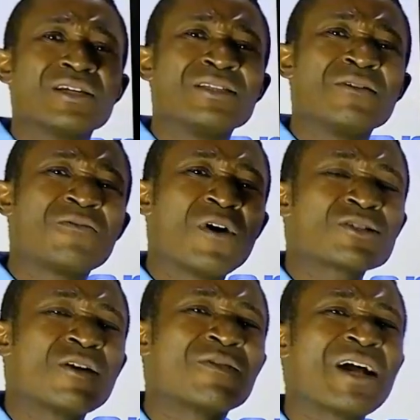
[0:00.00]
the
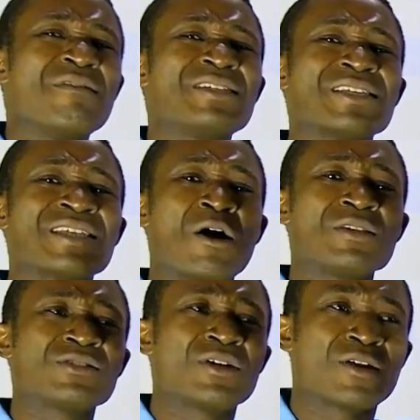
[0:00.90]
force of gravity is
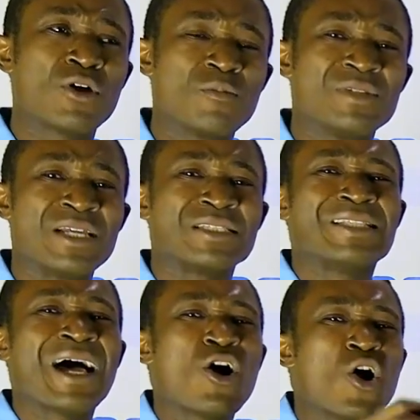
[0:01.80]
added on an object,
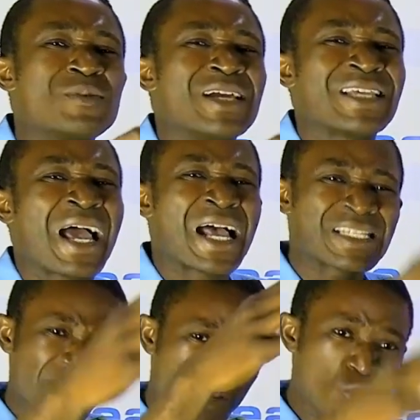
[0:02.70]
that object
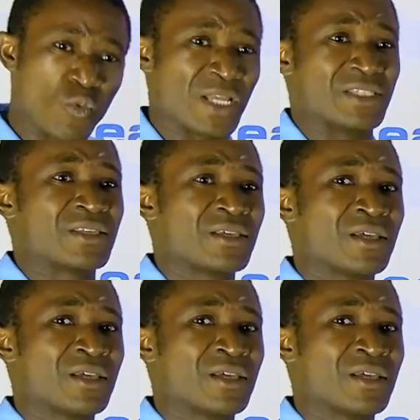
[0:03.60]
has a weight.